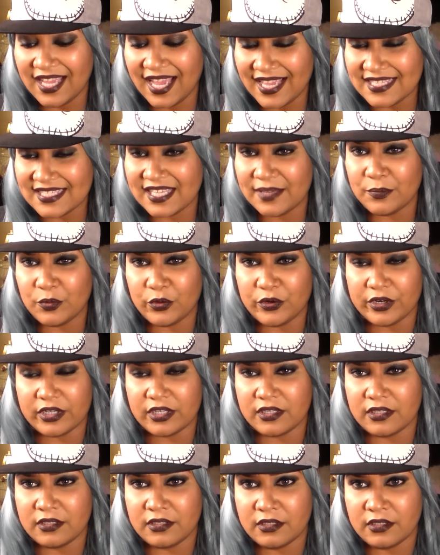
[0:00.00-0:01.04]
guys get
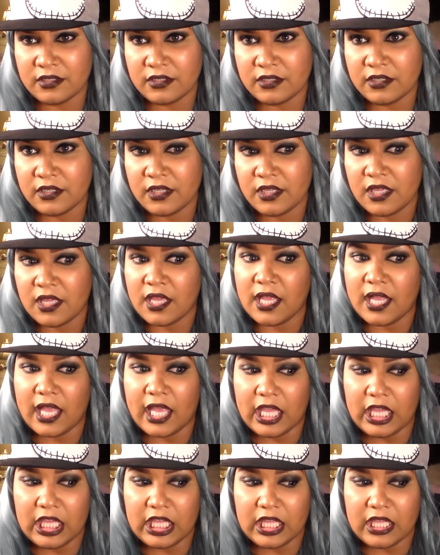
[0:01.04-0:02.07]
bored.
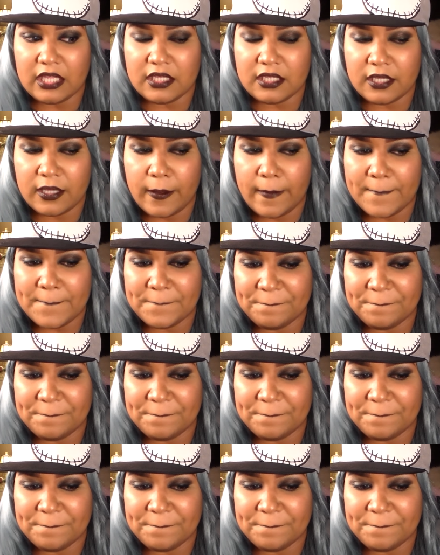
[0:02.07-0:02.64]
And